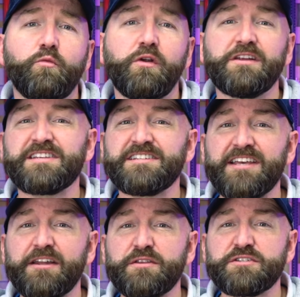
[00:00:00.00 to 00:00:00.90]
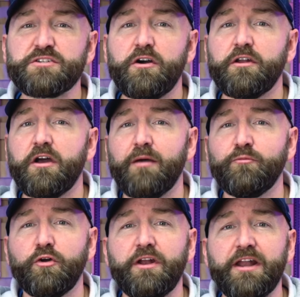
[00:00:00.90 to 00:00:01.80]
Well, as I said at the start, I'm
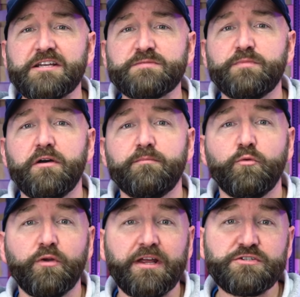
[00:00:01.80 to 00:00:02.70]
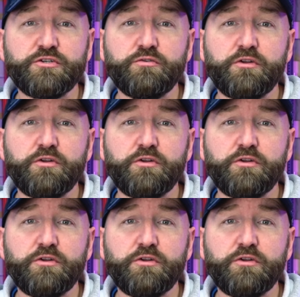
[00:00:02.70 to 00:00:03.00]
not an expert, but what I do